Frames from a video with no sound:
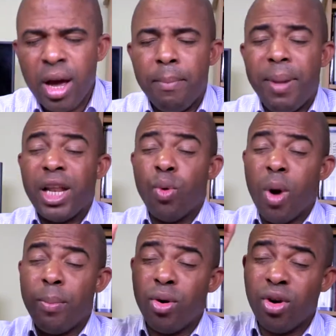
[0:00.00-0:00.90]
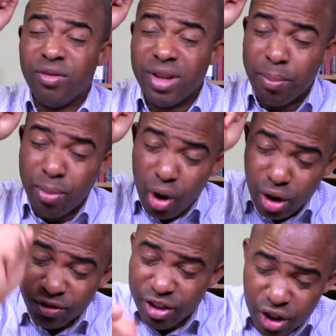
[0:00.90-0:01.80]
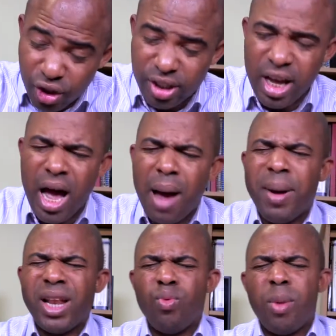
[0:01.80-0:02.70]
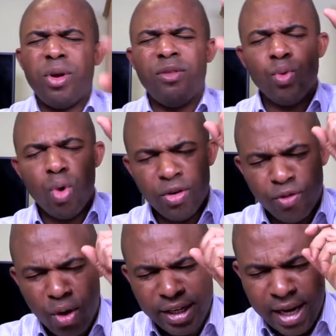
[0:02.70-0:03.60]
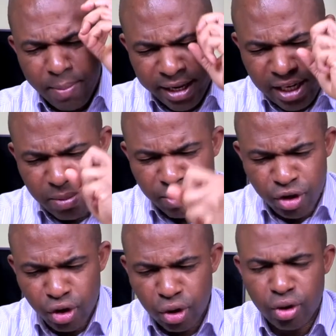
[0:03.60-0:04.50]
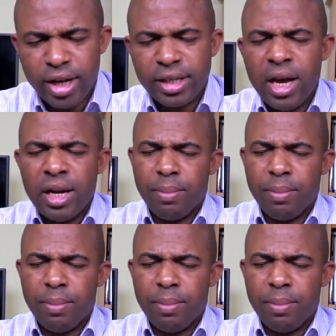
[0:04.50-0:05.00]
by the weapon of the blood of Jesus, and by the weapon of the word of God in the mighty name of Jesus Christ.